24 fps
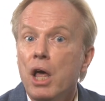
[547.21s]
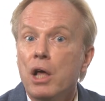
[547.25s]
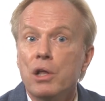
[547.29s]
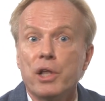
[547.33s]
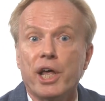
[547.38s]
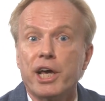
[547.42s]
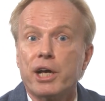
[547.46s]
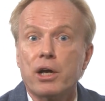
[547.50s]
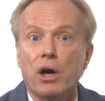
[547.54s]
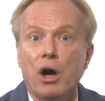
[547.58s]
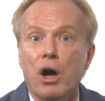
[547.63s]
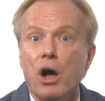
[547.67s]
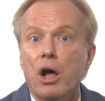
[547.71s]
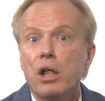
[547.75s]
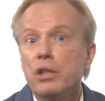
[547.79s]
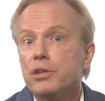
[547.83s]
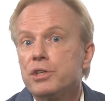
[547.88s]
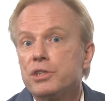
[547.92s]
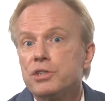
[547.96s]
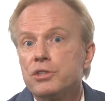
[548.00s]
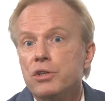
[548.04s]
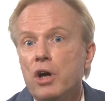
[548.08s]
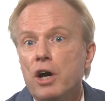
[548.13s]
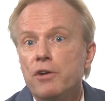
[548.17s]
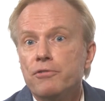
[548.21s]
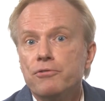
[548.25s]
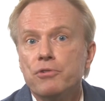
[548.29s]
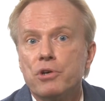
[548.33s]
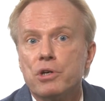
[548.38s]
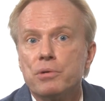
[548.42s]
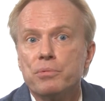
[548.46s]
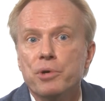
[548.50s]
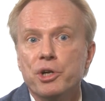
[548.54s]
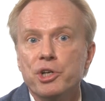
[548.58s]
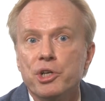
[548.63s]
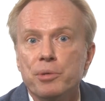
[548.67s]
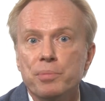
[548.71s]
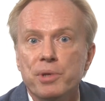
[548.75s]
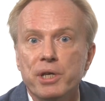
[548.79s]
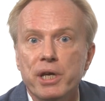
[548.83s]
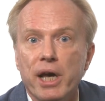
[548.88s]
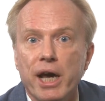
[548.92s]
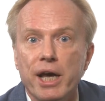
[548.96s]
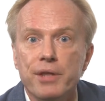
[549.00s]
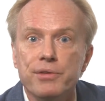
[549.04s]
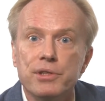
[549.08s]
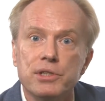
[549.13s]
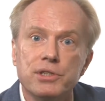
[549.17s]
like all the software running
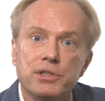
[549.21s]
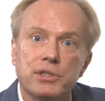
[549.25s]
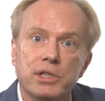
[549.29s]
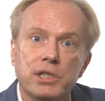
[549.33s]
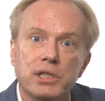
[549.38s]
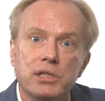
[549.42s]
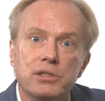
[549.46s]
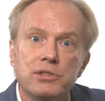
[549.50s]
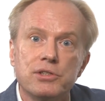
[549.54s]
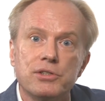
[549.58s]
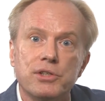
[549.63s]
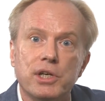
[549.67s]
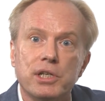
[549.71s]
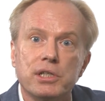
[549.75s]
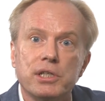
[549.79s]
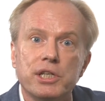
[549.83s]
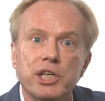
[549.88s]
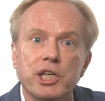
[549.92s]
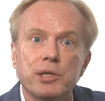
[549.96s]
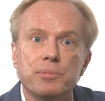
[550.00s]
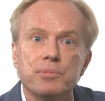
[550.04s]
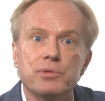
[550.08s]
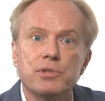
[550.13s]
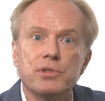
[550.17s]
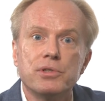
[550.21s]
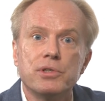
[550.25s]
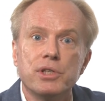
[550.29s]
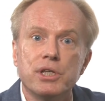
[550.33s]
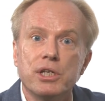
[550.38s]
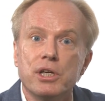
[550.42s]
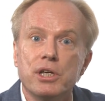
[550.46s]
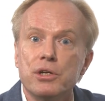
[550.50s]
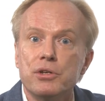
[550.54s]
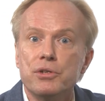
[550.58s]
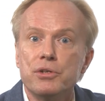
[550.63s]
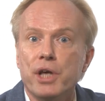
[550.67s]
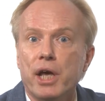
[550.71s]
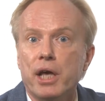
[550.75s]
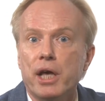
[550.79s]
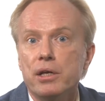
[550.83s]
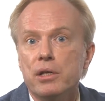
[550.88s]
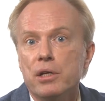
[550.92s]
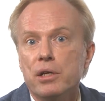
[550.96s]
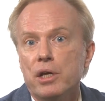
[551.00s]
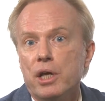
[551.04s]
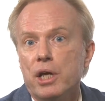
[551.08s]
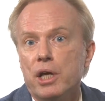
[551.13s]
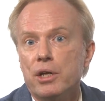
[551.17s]
behind the scenes that keeps the internet
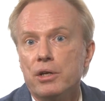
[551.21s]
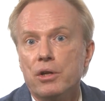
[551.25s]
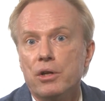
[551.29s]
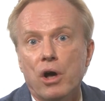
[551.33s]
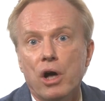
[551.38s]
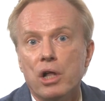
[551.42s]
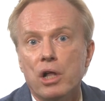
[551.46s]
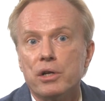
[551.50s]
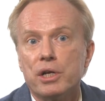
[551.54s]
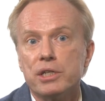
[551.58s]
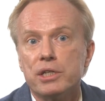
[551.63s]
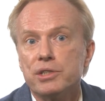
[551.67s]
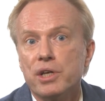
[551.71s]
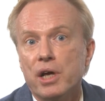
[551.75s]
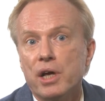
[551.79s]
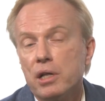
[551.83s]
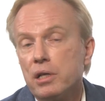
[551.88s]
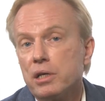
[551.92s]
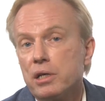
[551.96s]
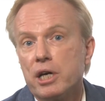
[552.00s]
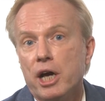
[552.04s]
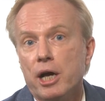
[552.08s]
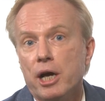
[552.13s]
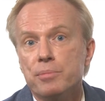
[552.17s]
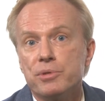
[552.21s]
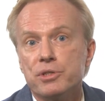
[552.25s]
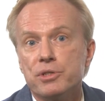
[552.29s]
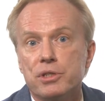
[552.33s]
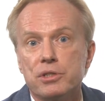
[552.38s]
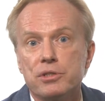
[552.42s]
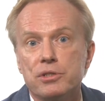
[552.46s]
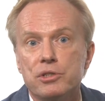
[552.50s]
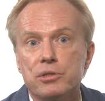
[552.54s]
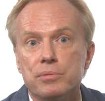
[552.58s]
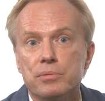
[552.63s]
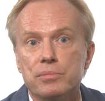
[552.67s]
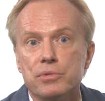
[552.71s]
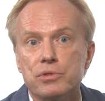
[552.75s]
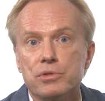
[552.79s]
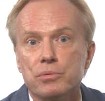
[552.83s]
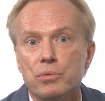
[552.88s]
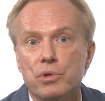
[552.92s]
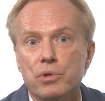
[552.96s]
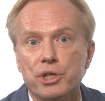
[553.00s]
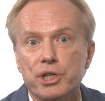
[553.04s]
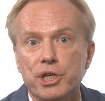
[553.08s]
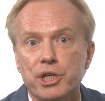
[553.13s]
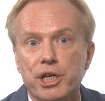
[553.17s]
and all our telecom systems
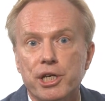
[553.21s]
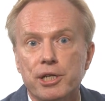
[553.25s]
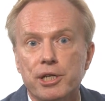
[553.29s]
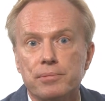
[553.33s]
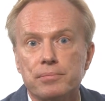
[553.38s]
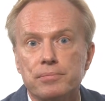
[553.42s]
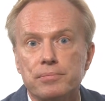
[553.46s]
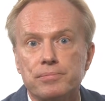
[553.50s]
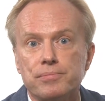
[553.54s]
working.